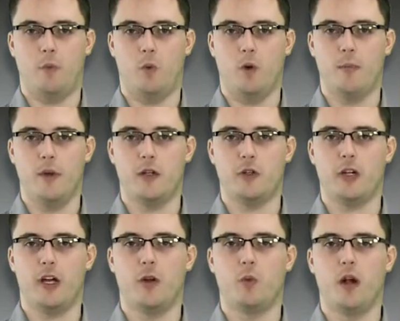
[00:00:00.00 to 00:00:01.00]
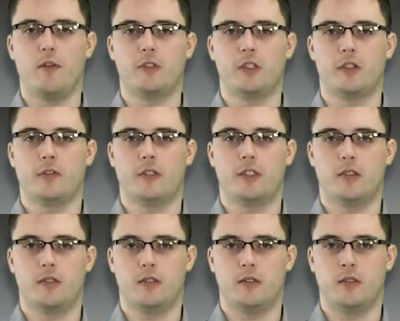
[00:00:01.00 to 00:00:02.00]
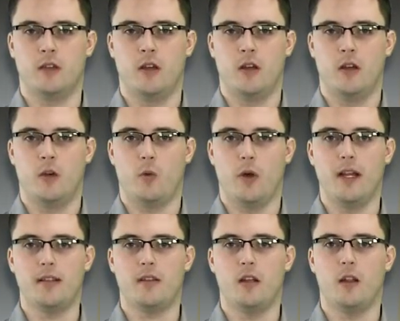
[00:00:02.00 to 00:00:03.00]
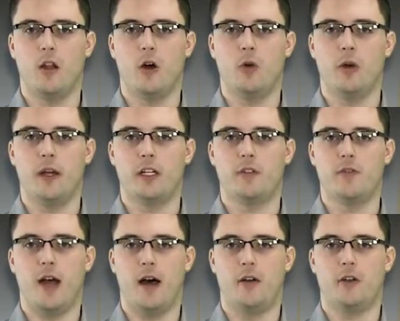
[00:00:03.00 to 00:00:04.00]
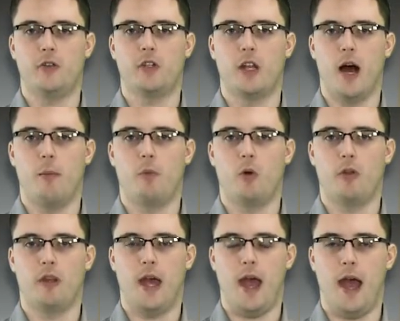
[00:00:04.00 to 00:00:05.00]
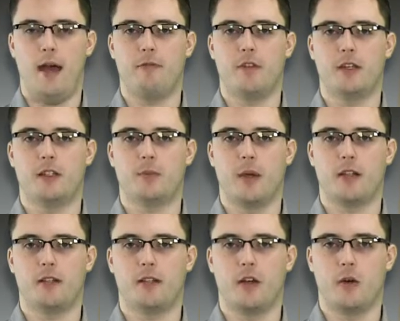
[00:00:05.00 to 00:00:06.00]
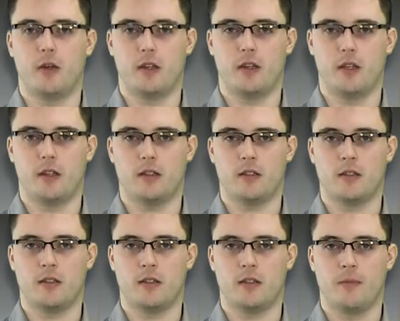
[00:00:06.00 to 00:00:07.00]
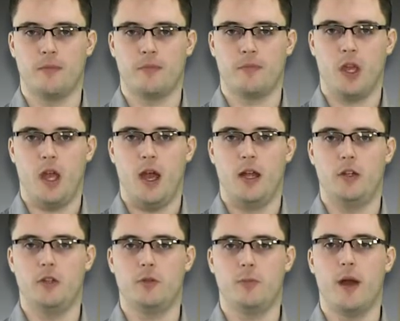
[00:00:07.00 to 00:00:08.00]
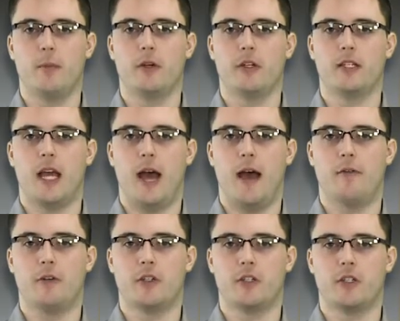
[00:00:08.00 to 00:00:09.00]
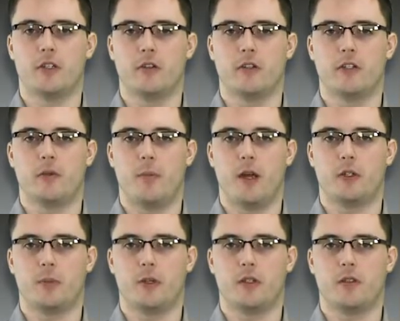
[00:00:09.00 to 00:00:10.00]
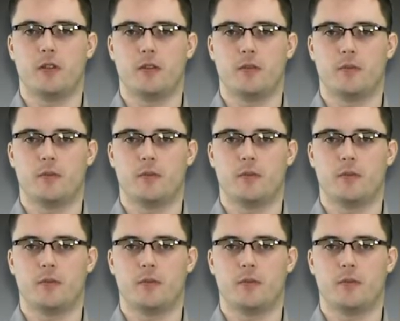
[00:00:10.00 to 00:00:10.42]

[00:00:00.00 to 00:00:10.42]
when measuring on rough surfaces, raise the low range value to not more than half the expected coating thickness, and use memory to average a series of measurements.